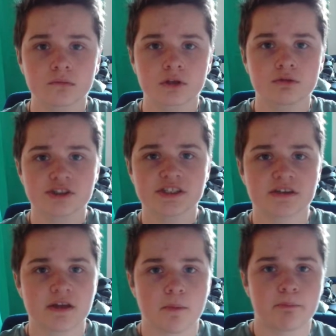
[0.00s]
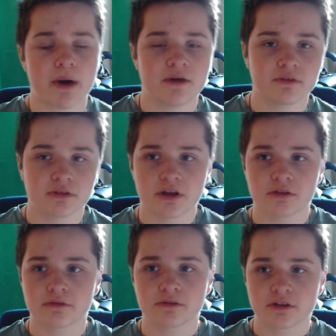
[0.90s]
Well, since I'm now baffled
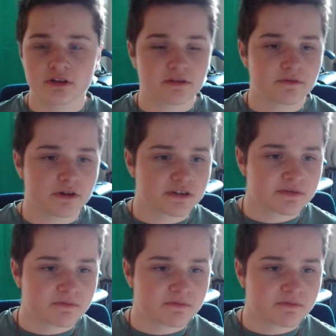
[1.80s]
on for the first